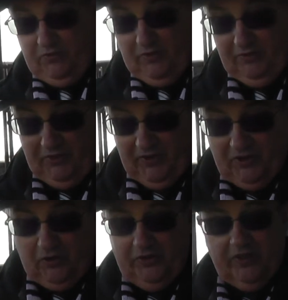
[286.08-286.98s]
for a
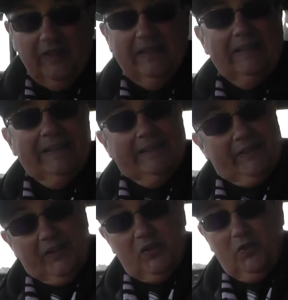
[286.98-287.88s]
corner.
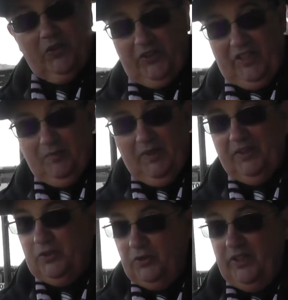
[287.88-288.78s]
And the corner came
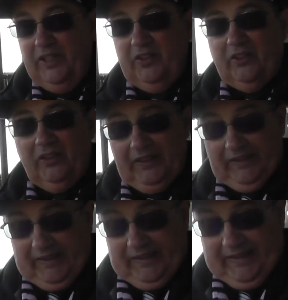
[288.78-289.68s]
in, good header.
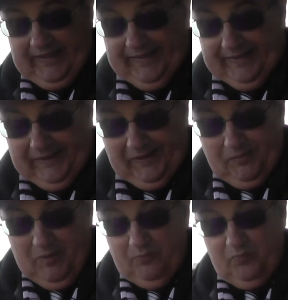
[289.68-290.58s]

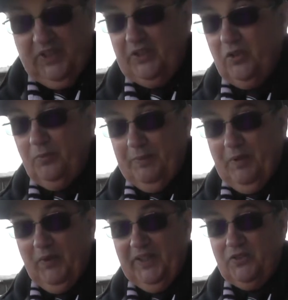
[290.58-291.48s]
Didcot
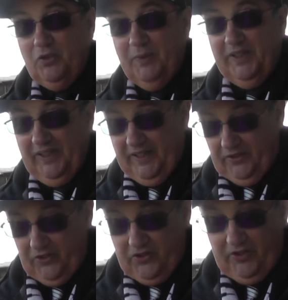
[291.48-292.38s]
maybe winning too many
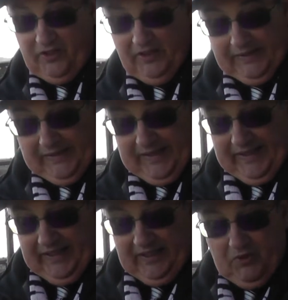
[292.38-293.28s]
headers there,
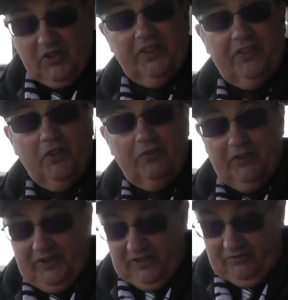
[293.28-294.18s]
and it was cleared off
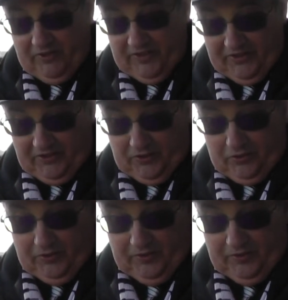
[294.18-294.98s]
the line for another corner.